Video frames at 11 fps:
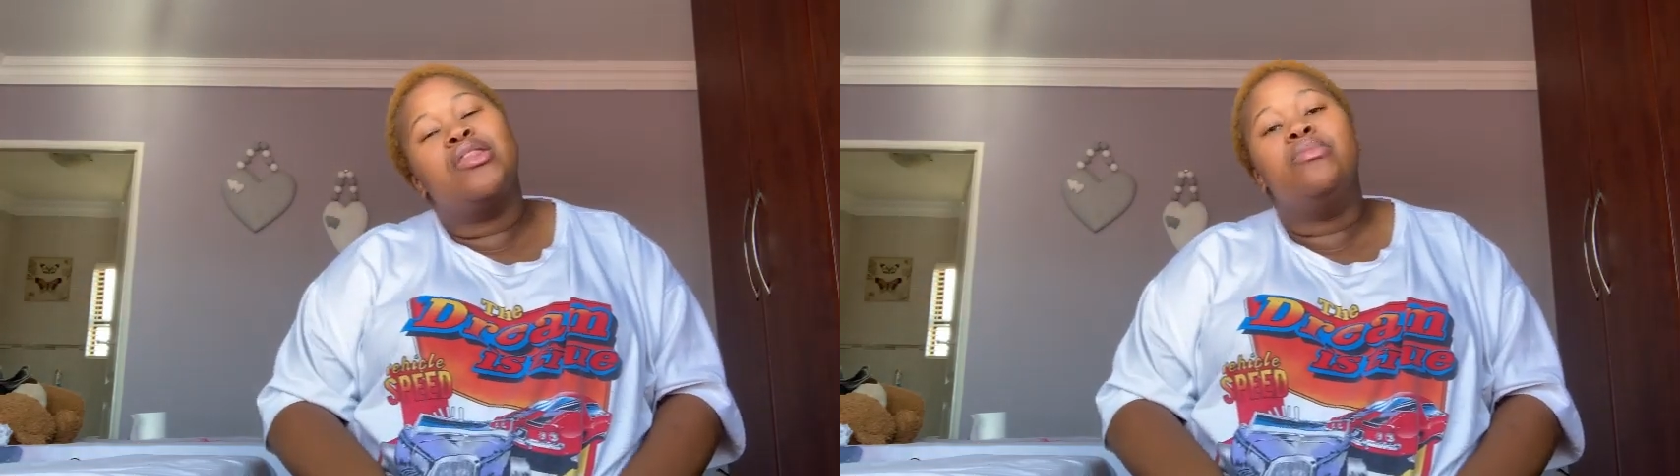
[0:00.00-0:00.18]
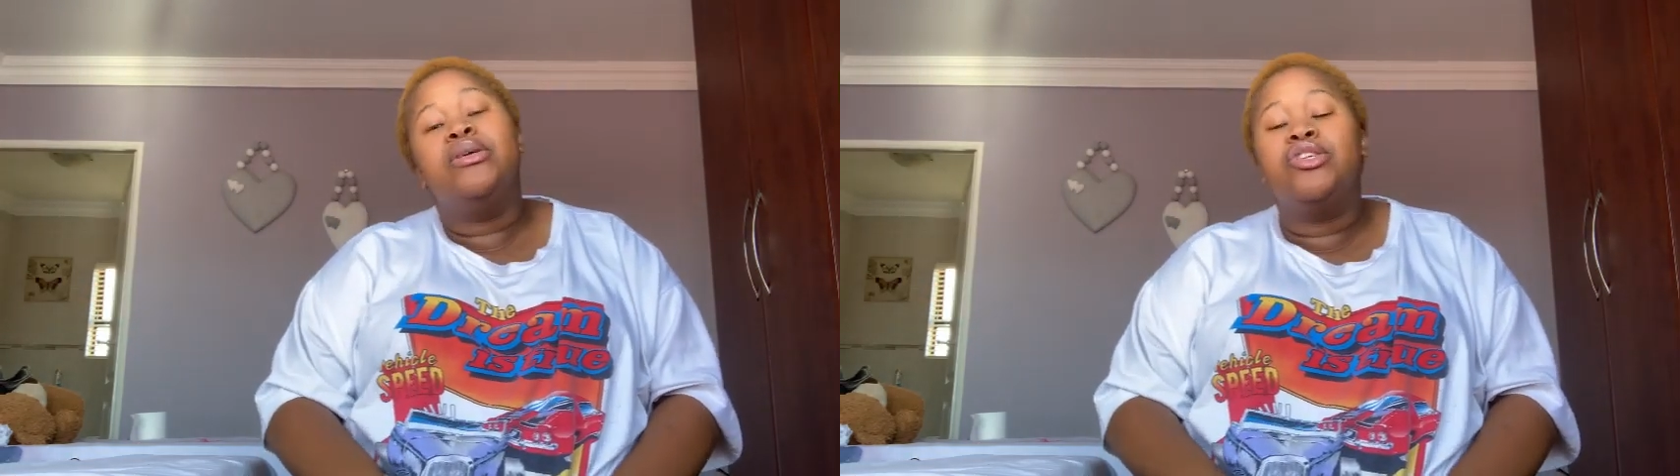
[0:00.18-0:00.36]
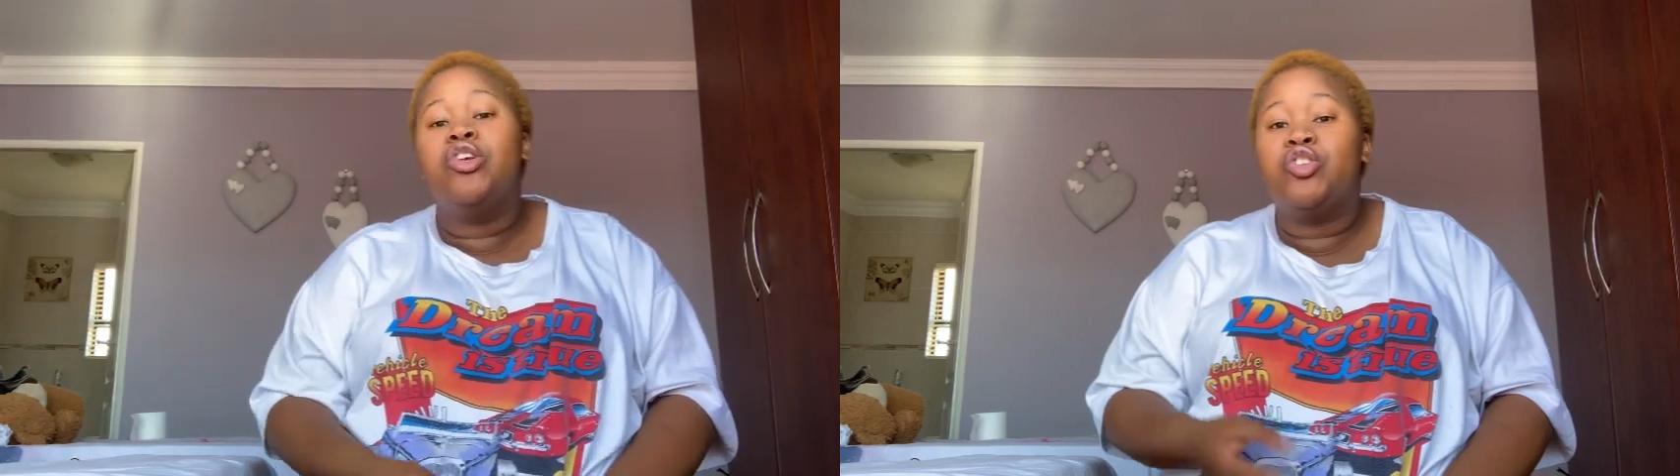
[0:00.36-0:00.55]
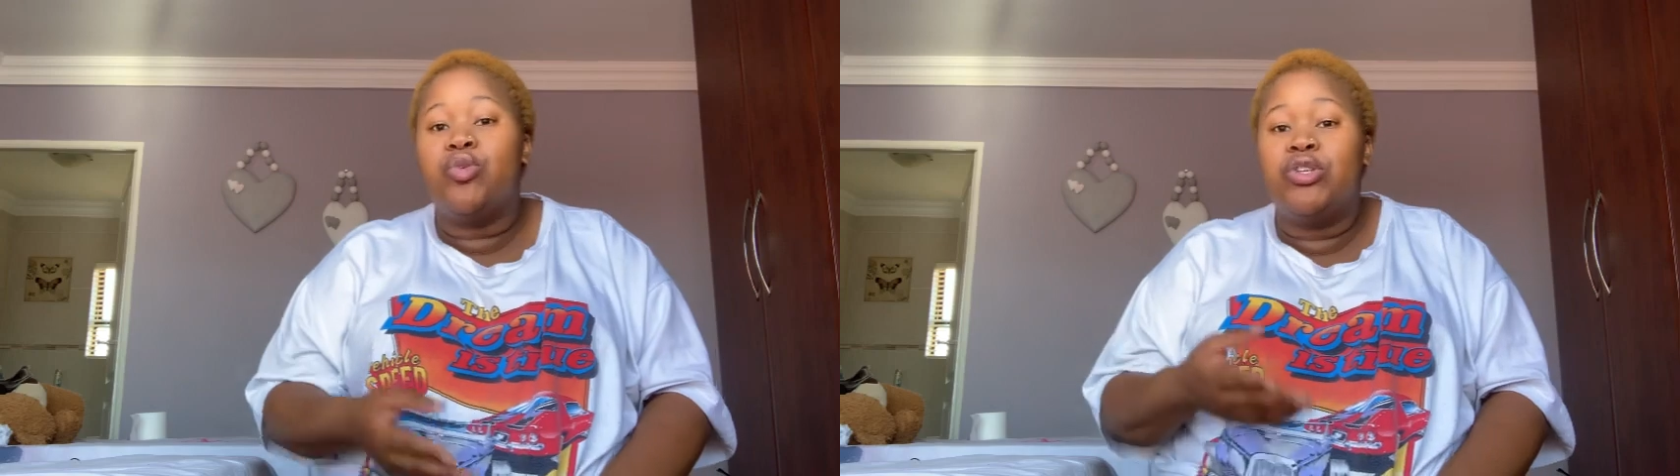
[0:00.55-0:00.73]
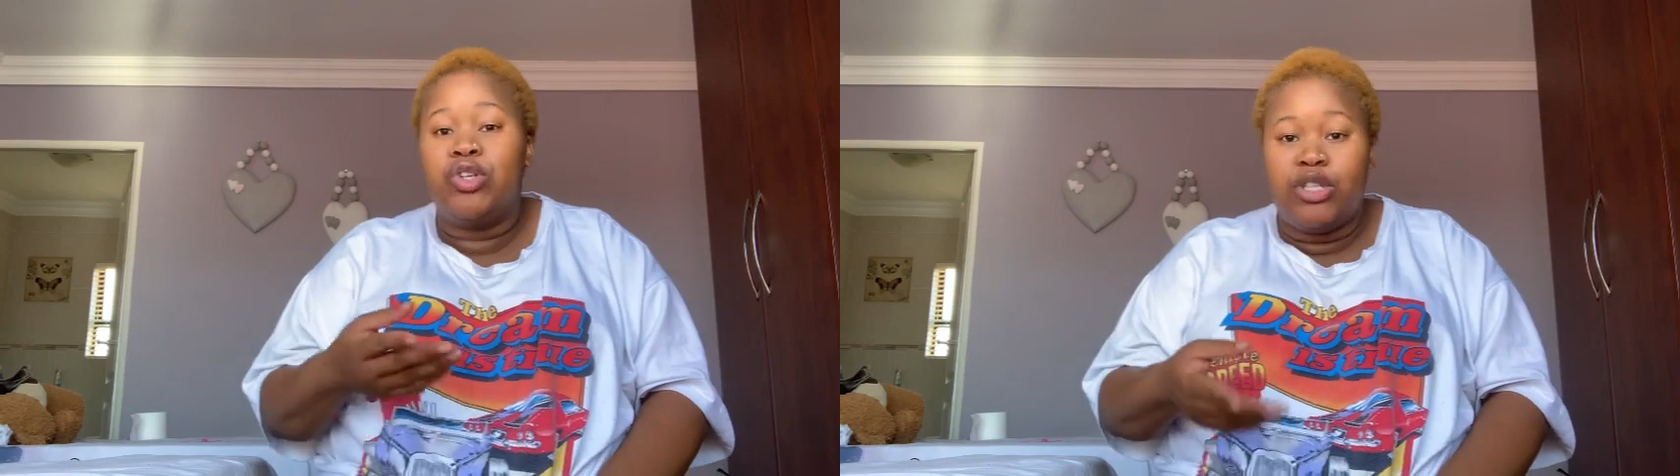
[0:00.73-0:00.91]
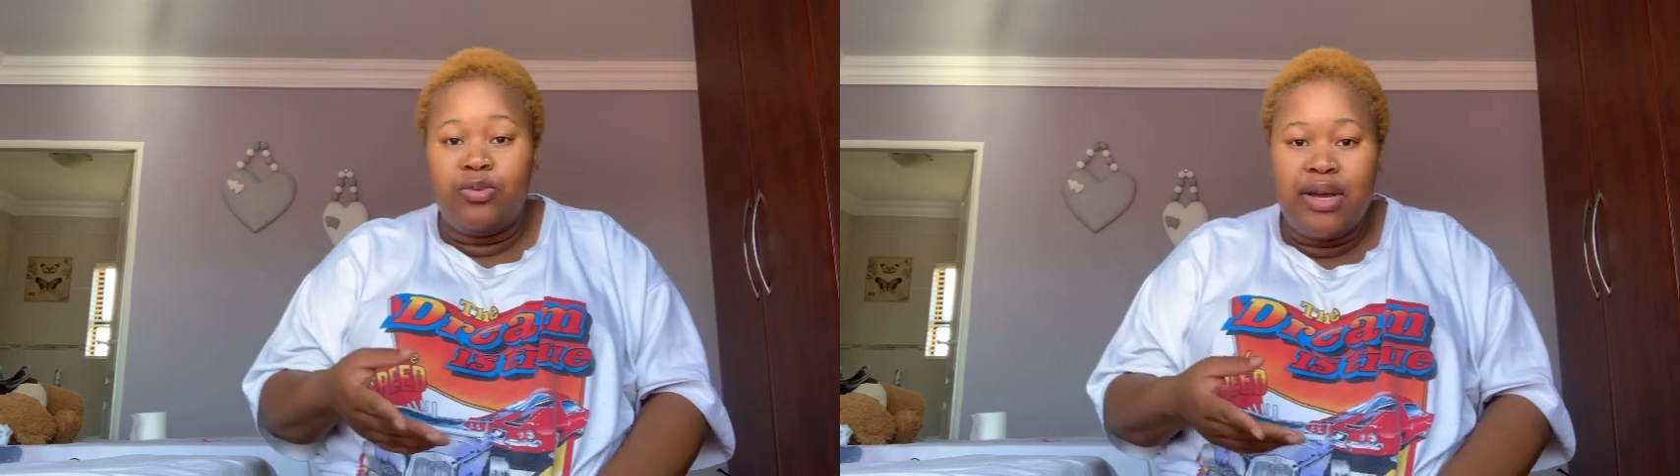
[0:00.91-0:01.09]
the material is not what
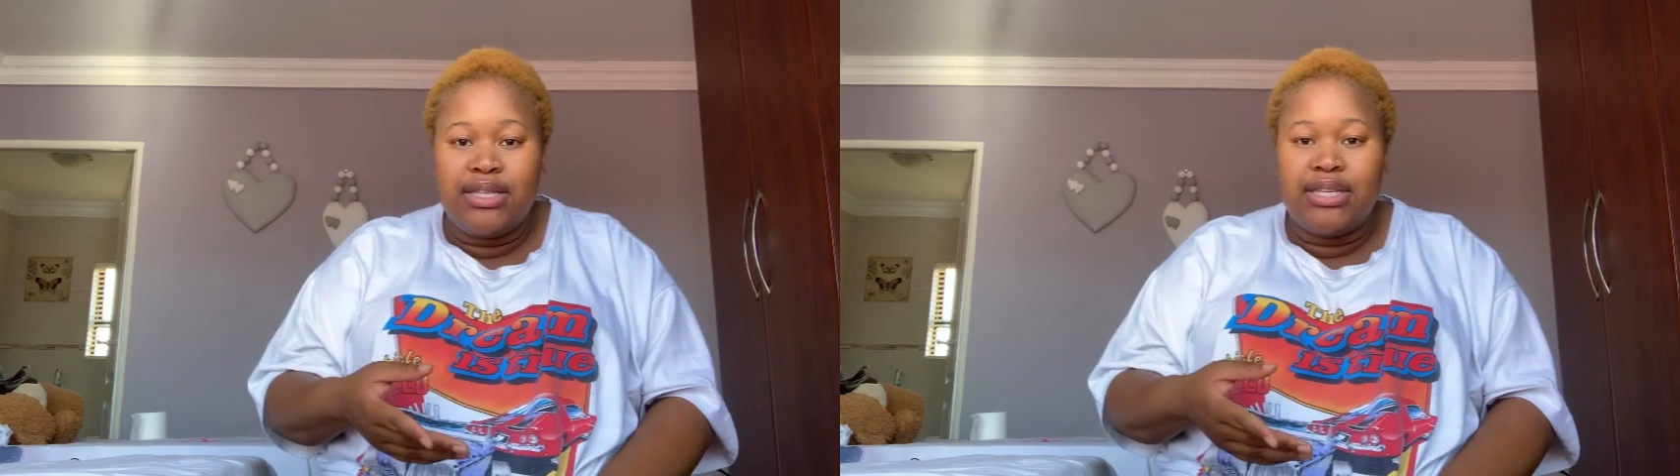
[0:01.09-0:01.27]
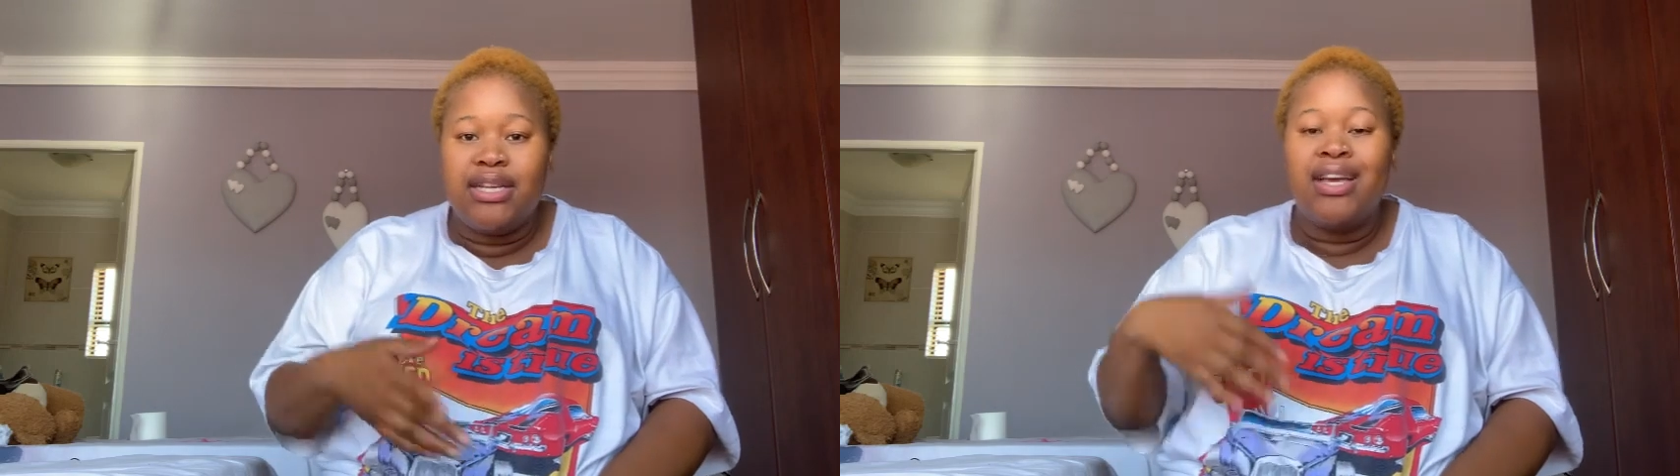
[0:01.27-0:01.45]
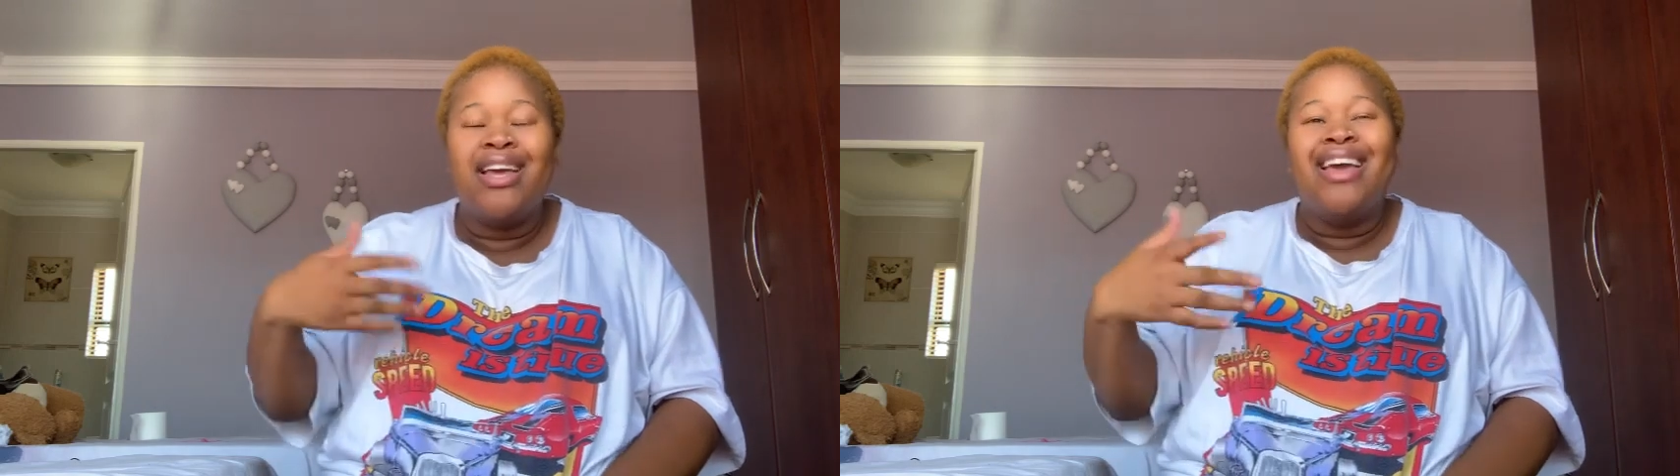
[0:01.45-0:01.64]
you expected.